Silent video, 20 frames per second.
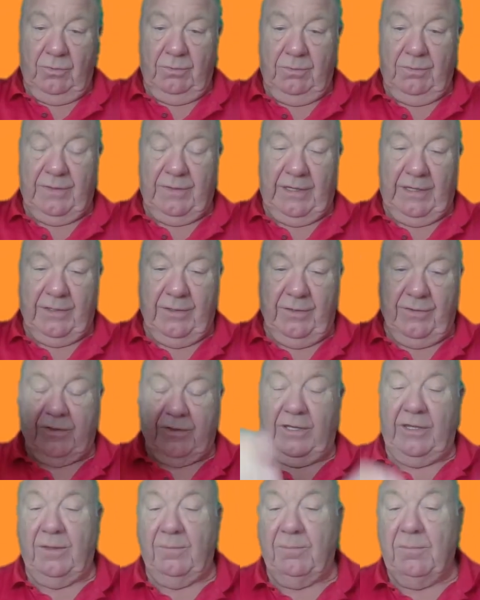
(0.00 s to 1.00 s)
they can see
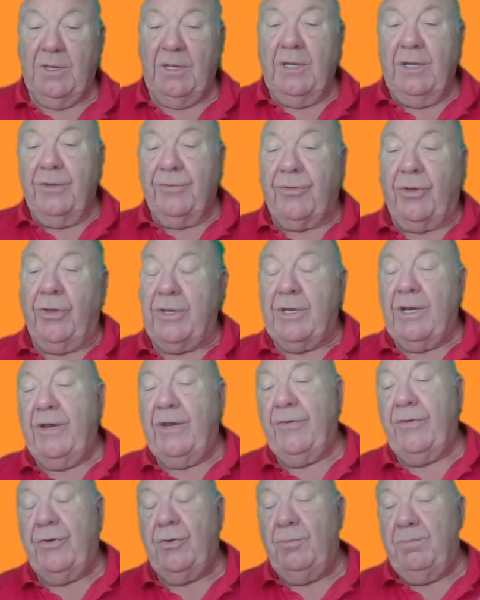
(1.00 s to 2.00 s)
them. So you can
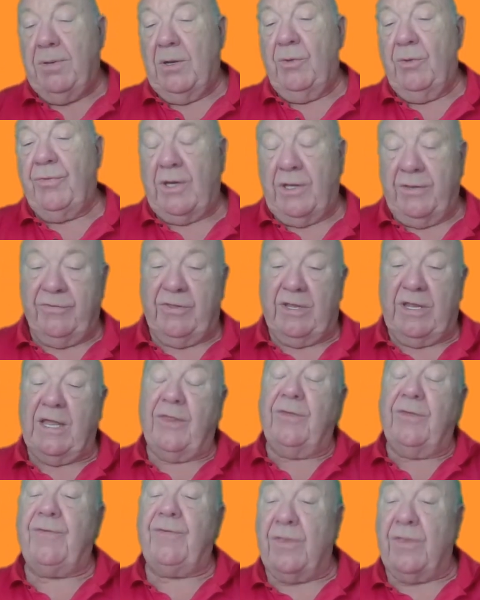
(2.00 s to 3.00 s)
either do both eyes
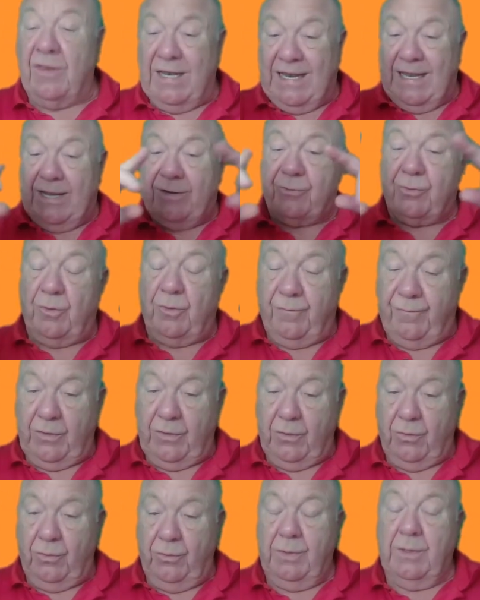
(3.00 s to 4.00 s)
together for the lateral
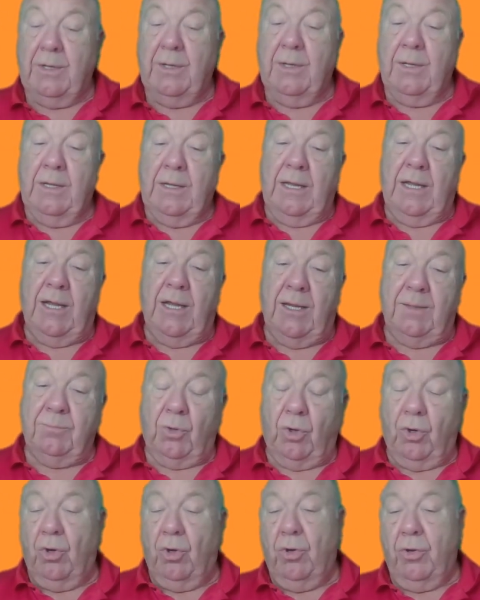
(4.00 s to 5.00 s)
field um,
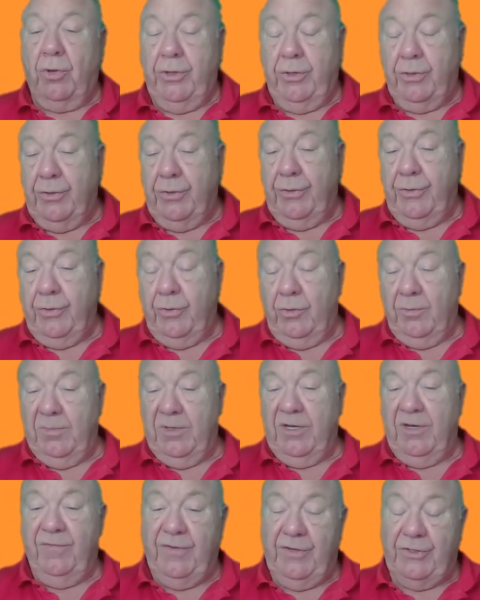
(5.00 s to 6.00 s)
or you can do them
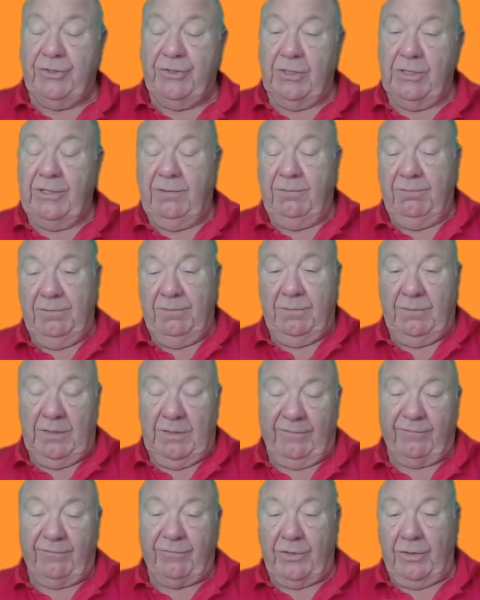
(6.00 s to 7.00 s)
individually,
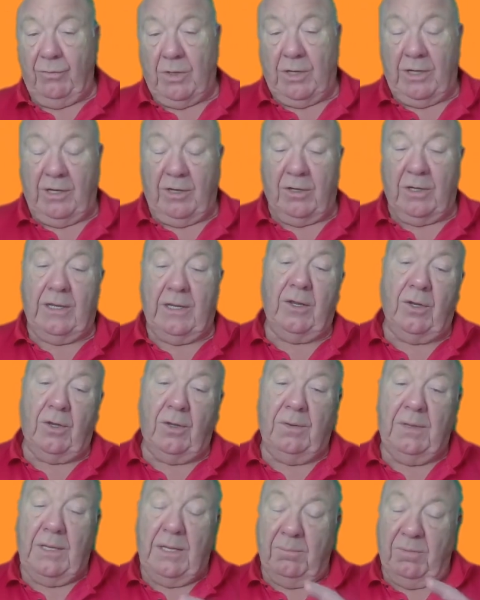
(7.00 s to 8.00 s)
left and right eye.
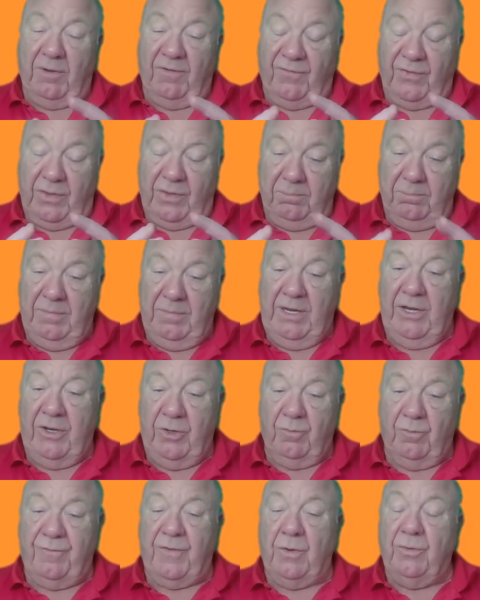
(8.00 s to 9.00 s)
But for the medial
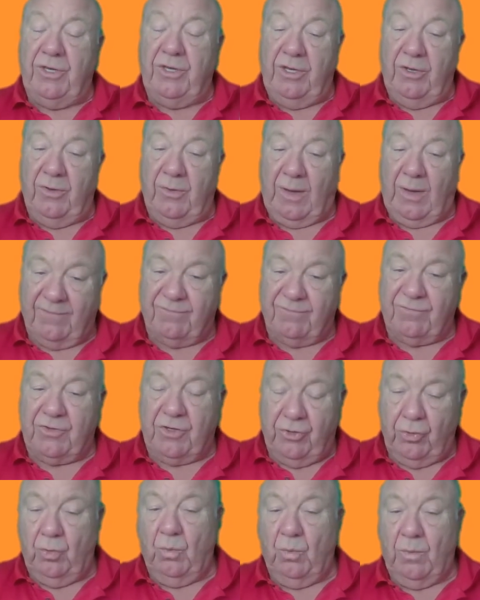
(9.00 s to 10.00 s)
field, you have to
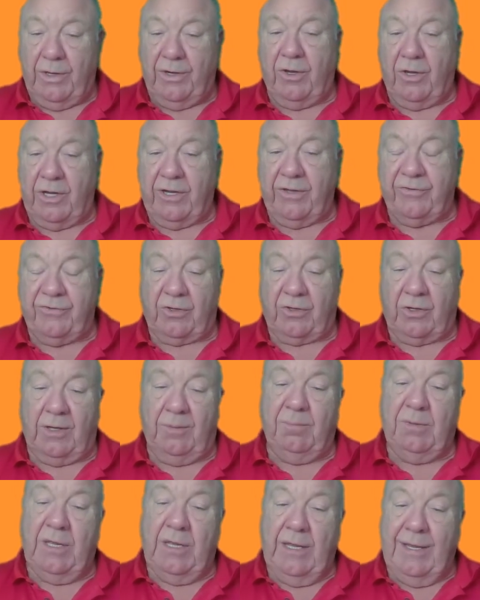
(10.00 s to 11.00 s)
do one eye at a
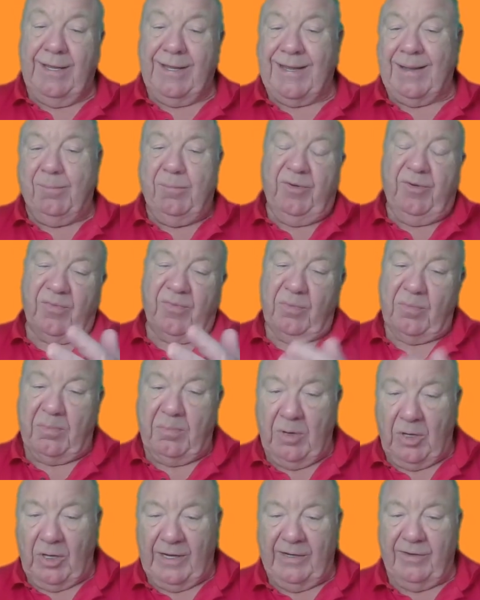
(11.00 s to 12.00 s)
time coming from the
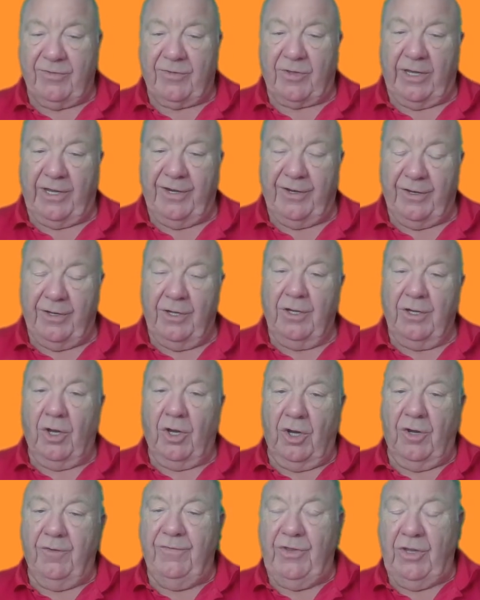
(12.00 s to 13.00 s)
blind side
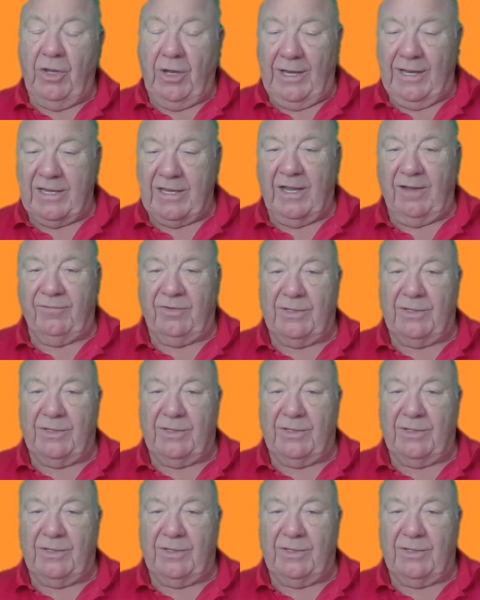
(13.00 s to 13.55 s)
of the eye cover.